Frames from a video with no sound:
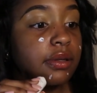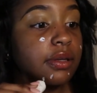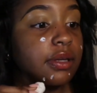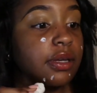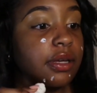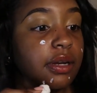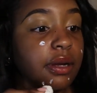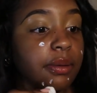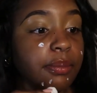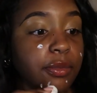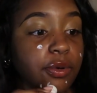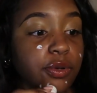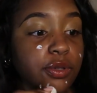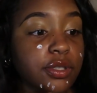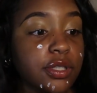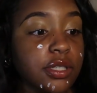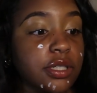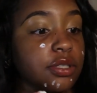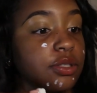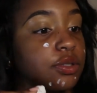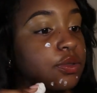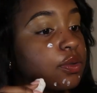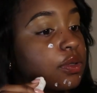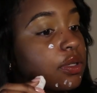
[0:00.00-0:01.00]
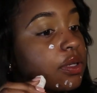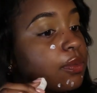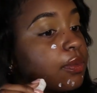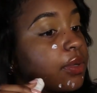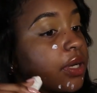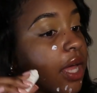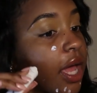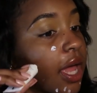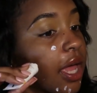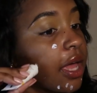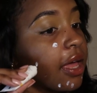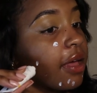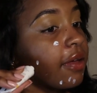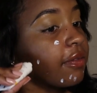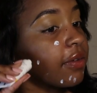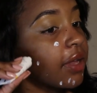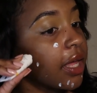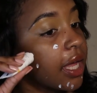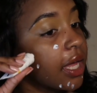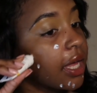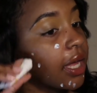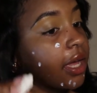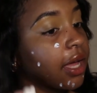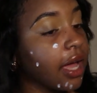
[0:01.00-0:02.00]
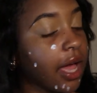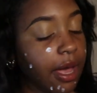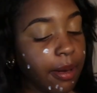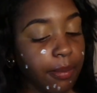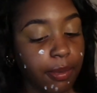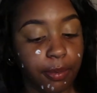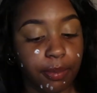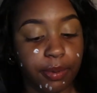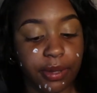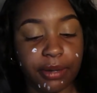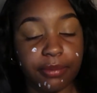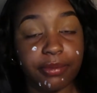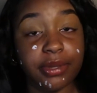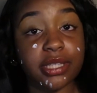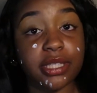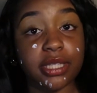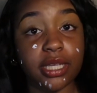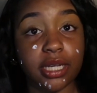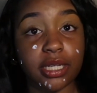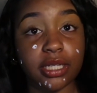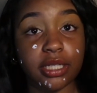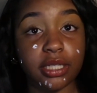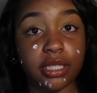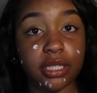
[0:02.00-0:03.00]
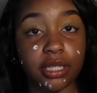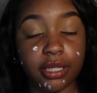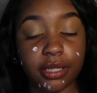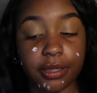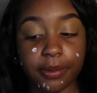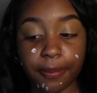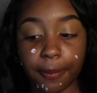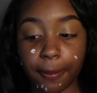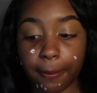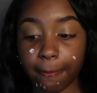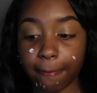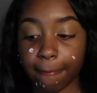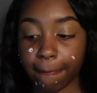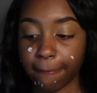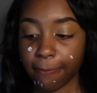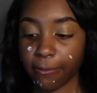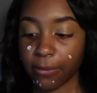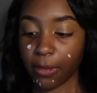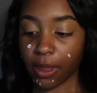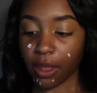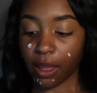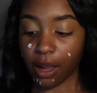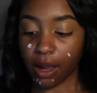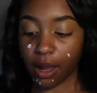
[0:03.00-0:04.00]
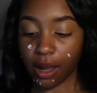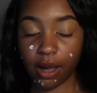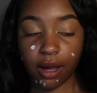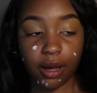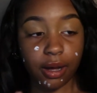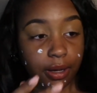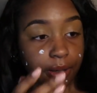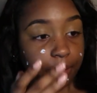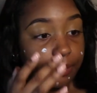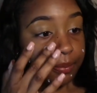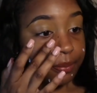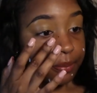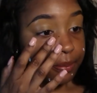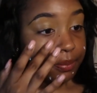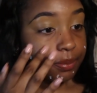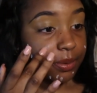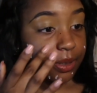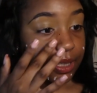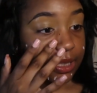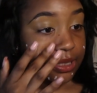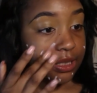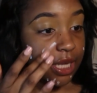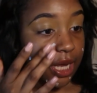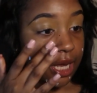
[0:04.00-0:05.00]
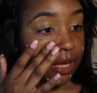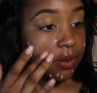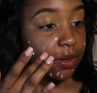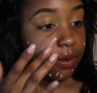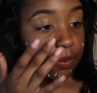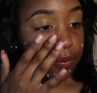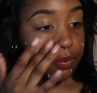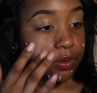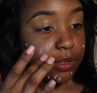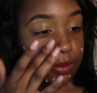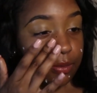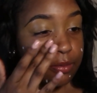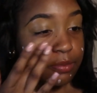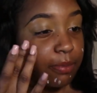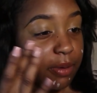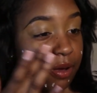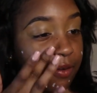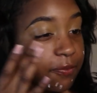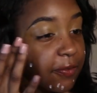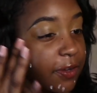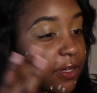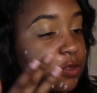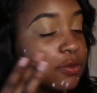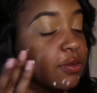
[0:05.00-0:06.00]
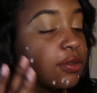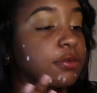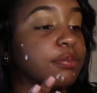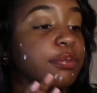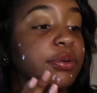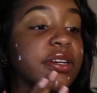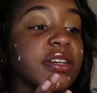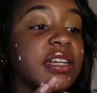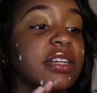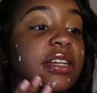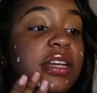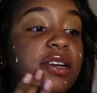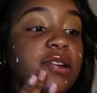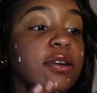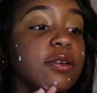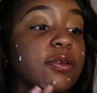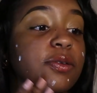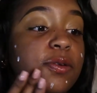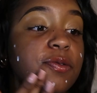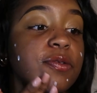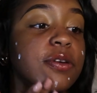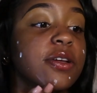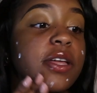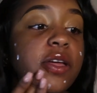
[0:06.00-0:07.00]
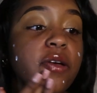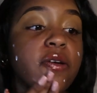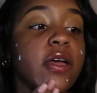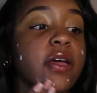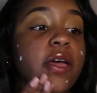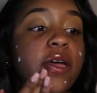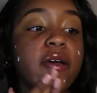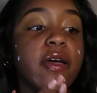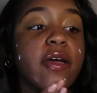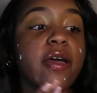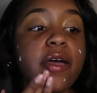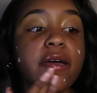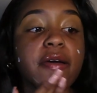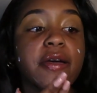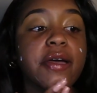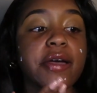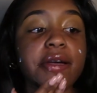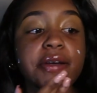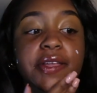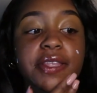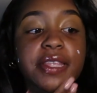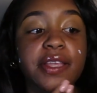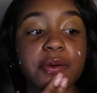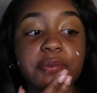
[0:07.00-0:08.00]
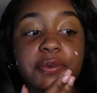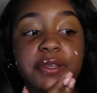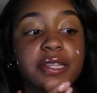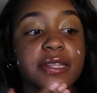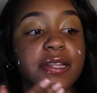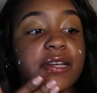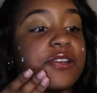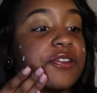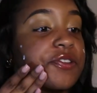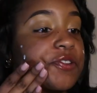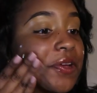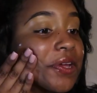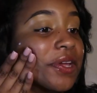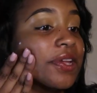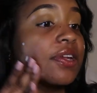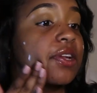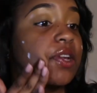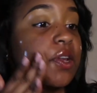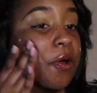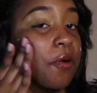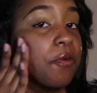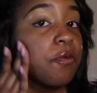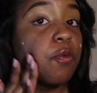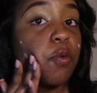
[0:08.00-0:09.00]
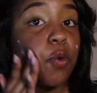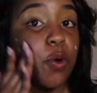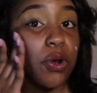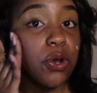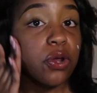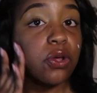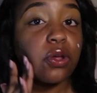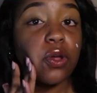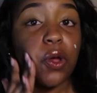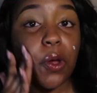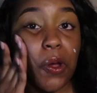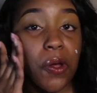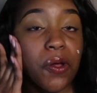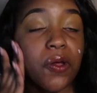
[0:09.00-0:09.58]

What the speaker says: And I mostly do it when I have like hyperpigmentation because my face was breaking out because I was not drinking enough water.